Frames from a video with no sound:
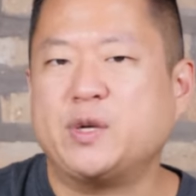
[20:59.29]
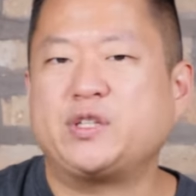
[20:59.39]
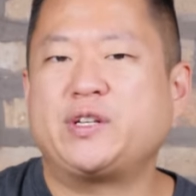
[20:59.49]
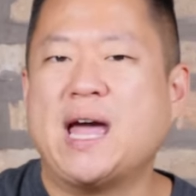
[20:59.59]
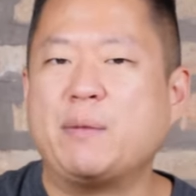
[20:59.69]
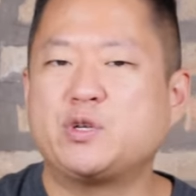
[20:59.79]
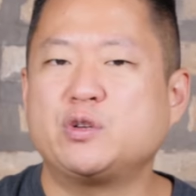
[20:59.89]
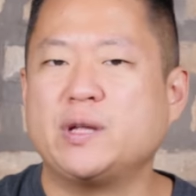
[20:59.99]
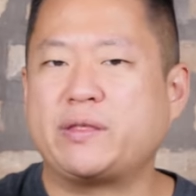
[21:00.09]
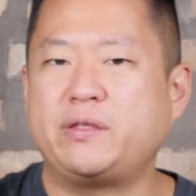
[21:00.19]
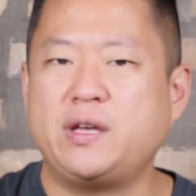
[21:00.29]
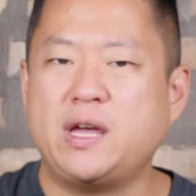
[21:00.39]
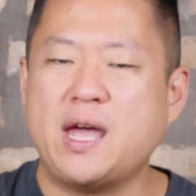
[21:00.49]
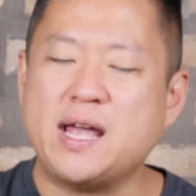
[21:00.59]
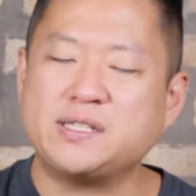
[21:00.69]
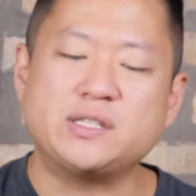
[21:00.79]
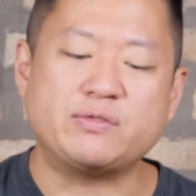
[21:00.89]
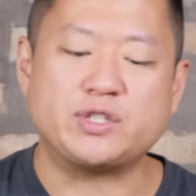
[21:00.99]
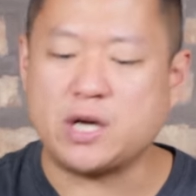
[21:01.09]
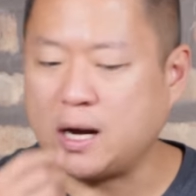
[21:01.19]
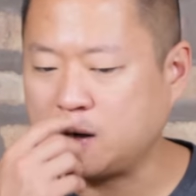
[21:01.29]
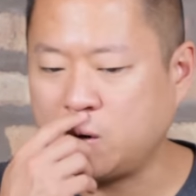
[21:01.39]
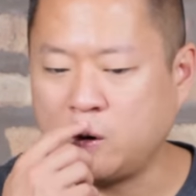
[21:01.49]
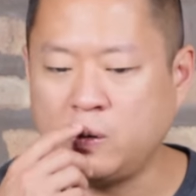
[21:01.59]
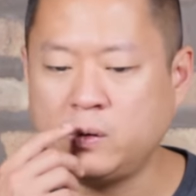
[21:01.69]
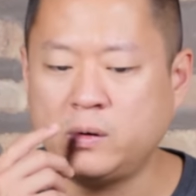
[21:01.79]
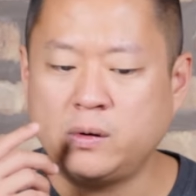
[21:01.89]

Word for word: but to capture like the essence of Chicago